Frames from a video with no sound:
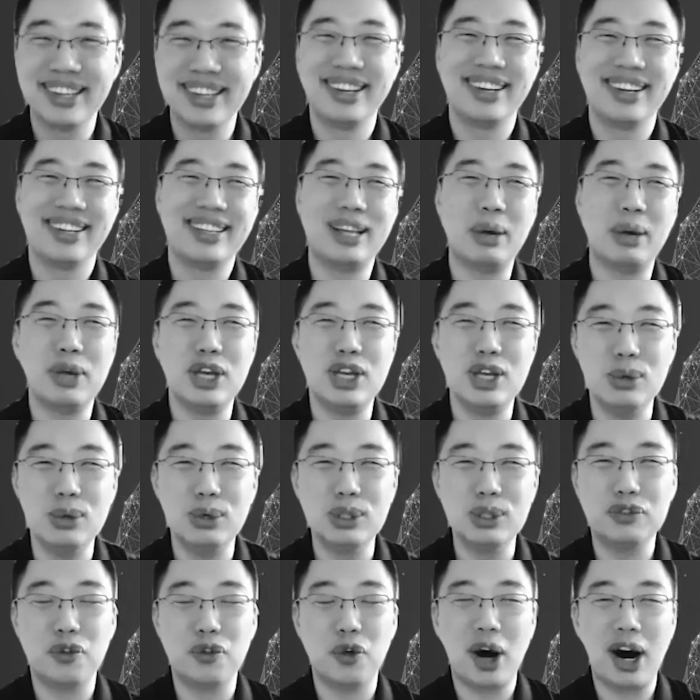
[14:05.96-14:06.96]
that we
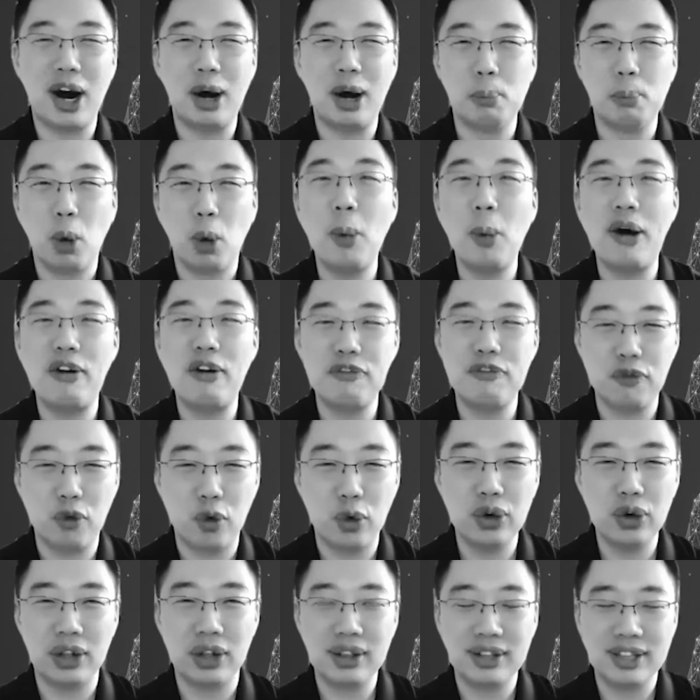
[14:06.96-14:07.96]
use for our mobile
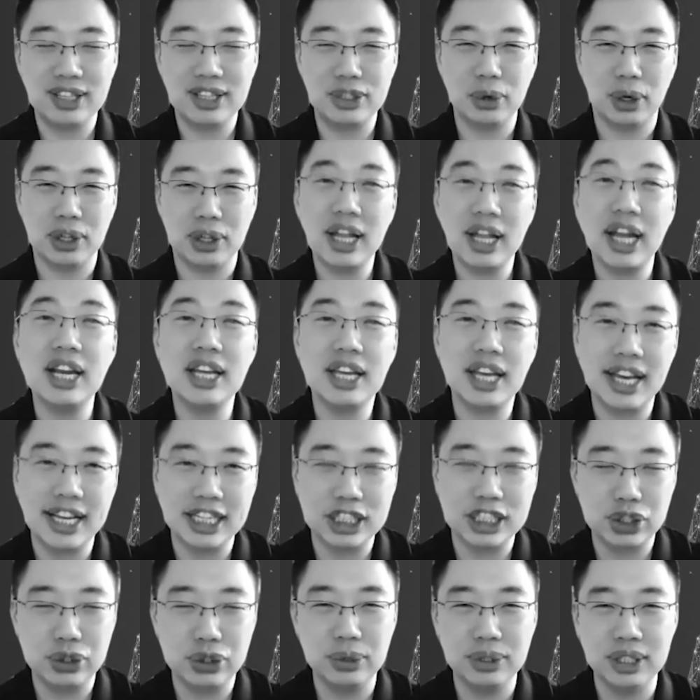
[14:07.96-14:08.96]
phone to
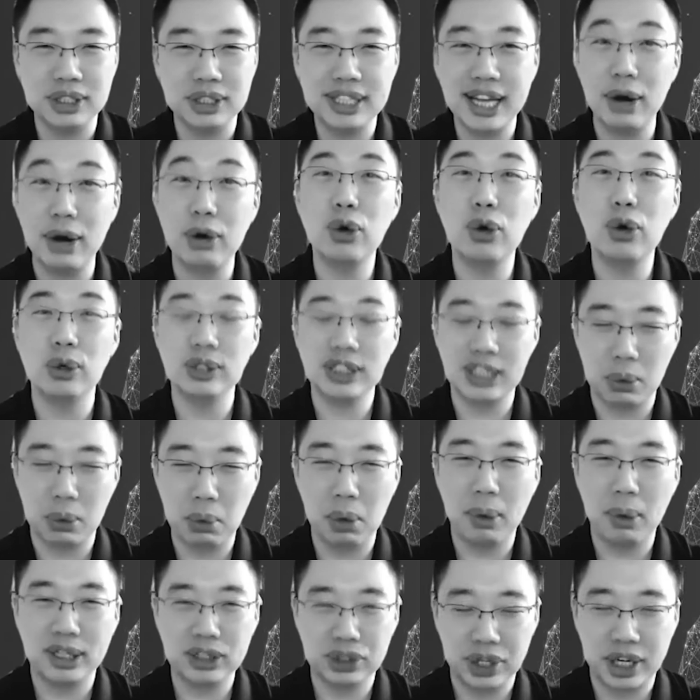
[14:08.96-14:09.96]
authenticate to the telcos that
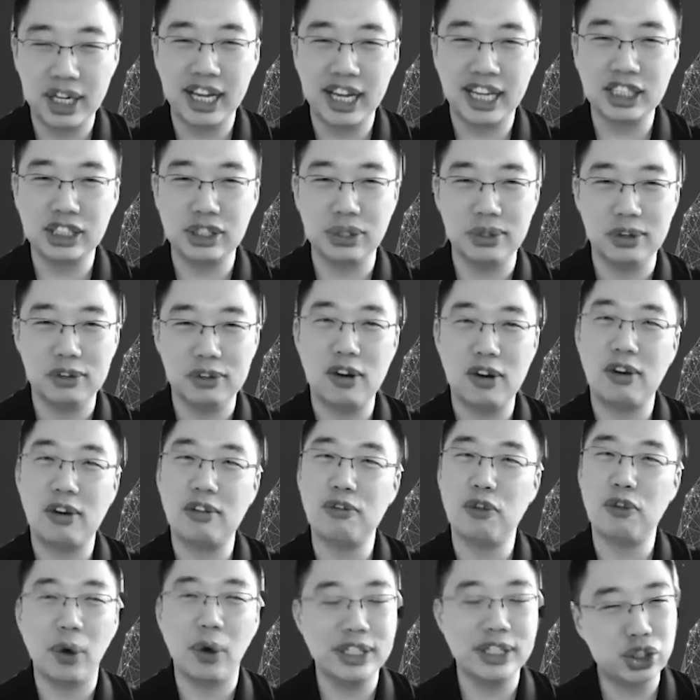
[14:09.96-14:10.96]
we want to connect to for
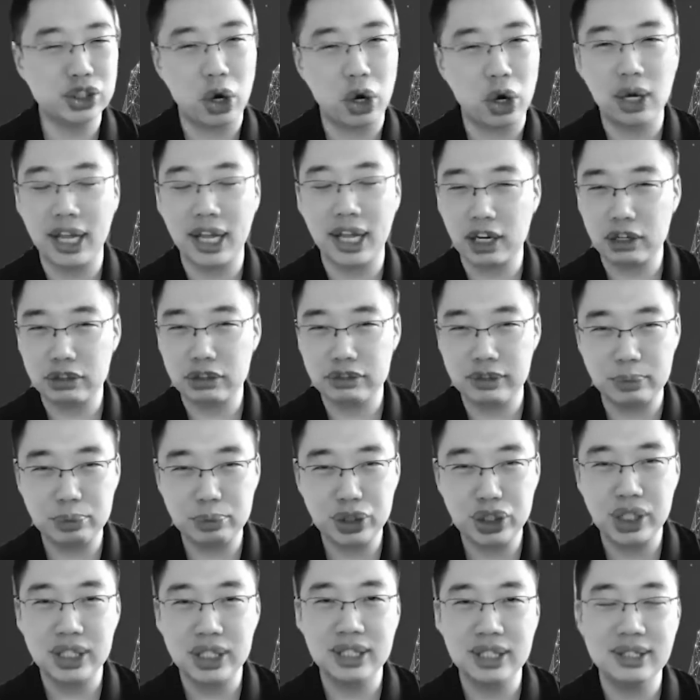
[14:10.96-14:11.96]
voice call
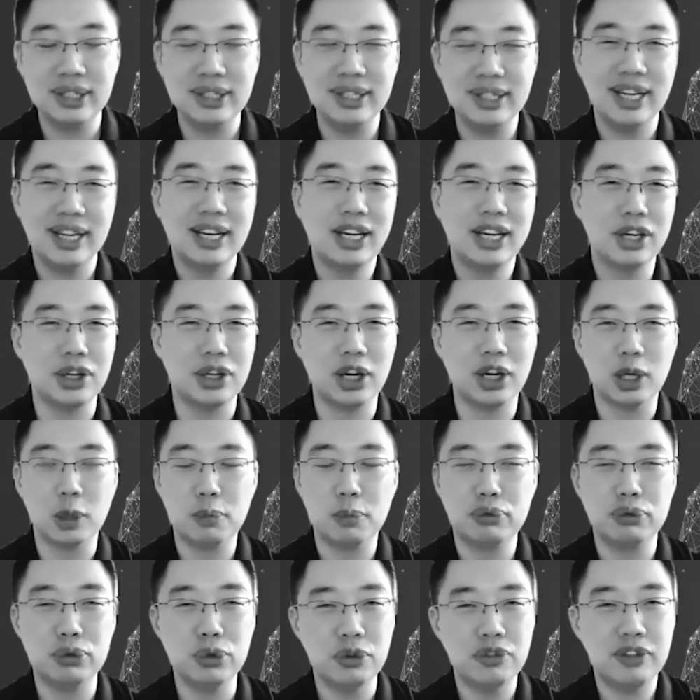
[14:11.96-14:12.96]
encryption, you know, to
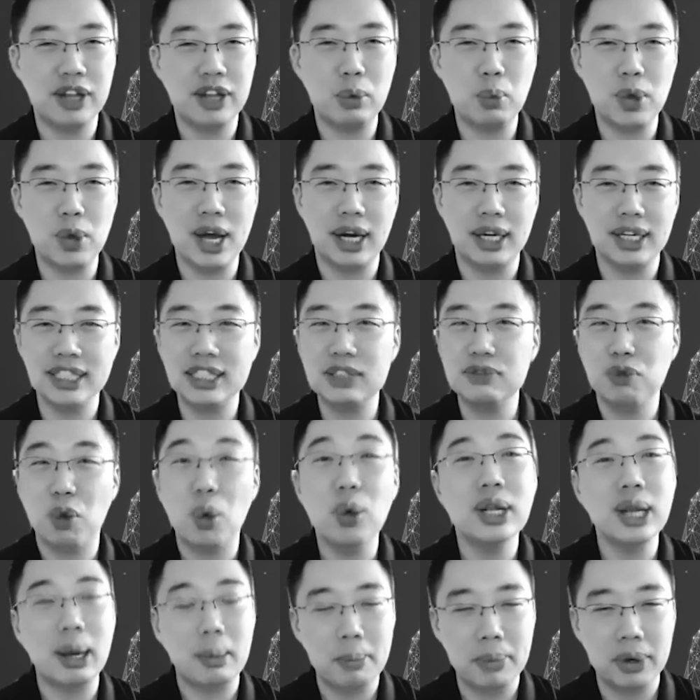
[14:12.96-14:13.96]
prove that we are this
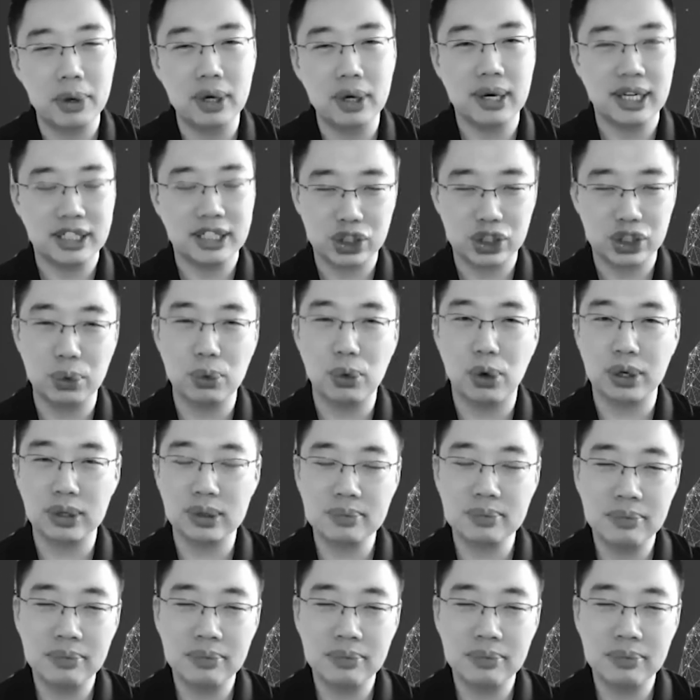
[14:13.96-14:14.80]
phone number and so on.